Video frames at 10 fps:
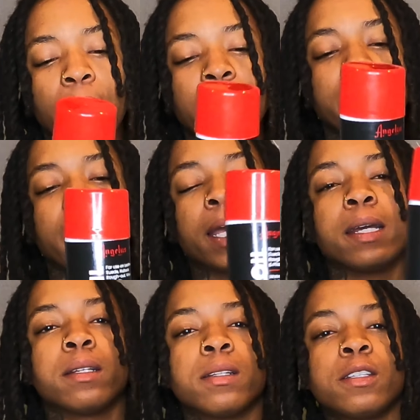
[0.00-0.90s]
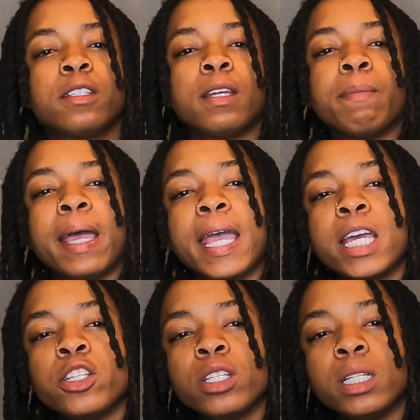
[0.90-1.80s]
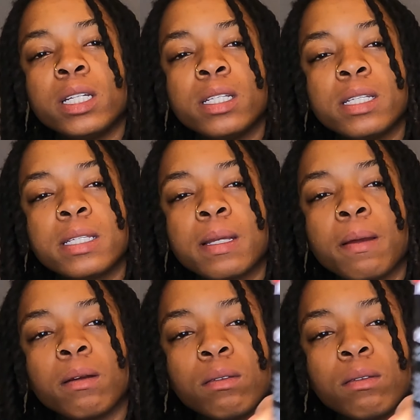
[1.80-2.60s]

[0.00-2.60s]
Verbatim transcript: I got some Angelus.